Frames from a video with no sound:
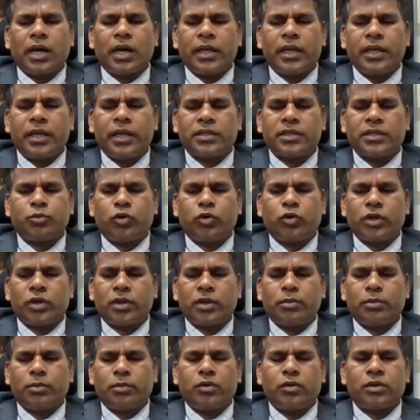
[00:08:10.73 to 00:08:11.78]
So
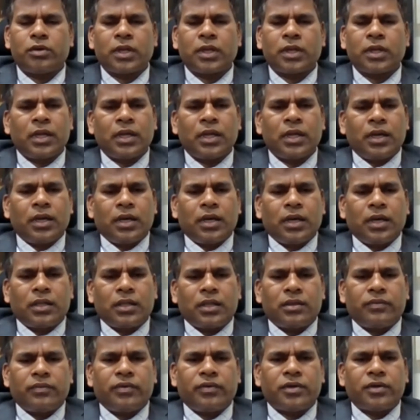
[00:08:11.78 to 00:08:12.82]
I spoke
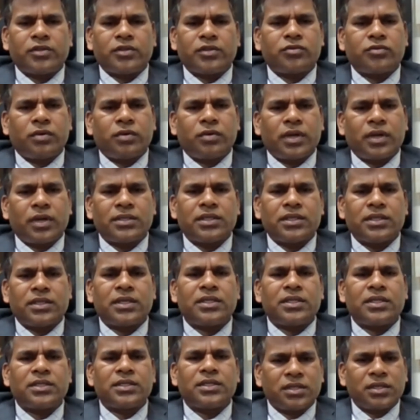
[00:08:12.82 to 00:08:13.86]
about the
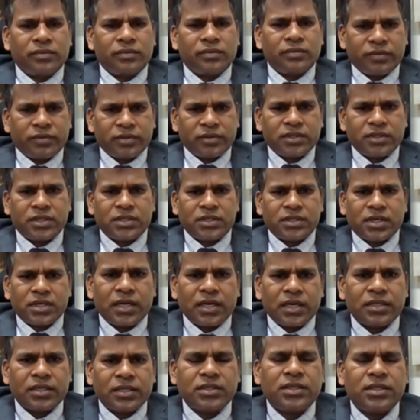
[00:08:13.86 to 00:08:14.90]
first one is the
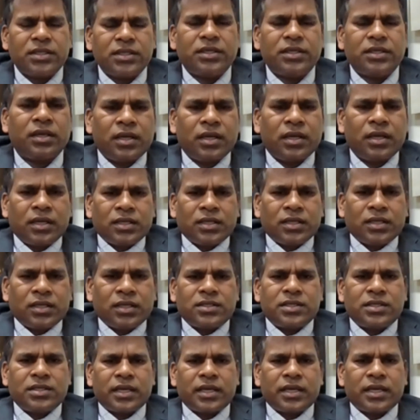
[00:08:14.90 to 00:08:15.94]
digital-first
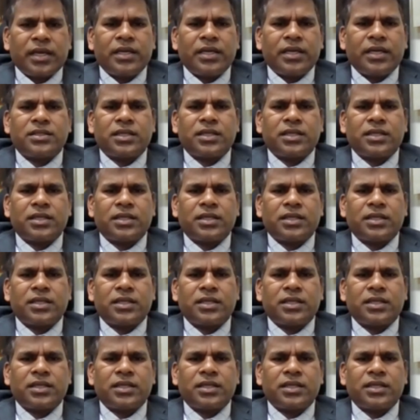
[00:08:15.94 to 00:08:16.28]
strategy.